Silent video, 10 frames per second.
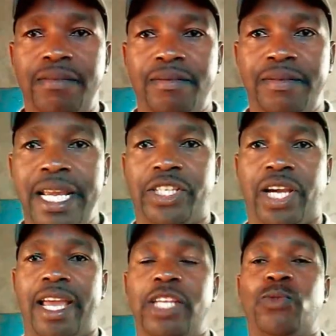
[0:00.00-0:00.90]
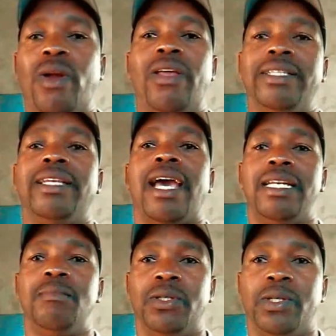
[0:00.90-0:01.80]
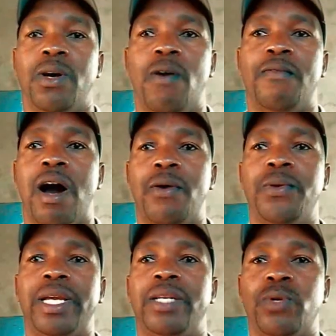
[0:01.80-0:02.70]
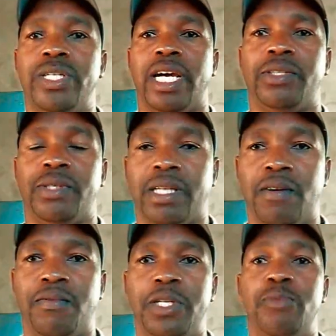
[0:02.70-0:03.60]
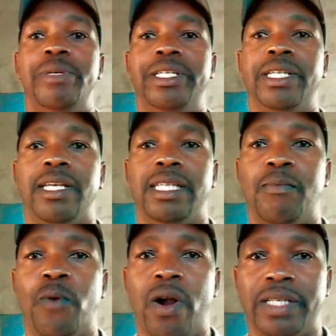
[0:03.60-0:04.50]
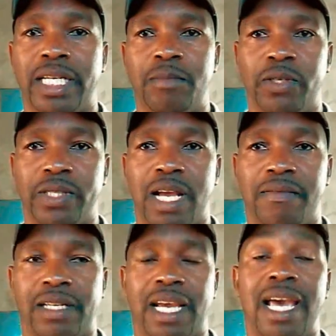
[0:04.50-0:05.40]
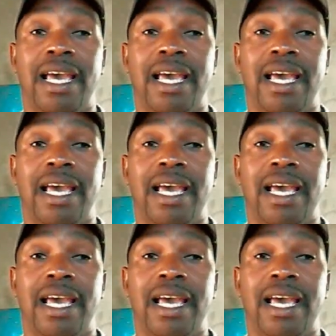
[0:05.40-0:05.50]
nature as well as the animals, of how you can conduct yourself when you meet some wild animals in Africa,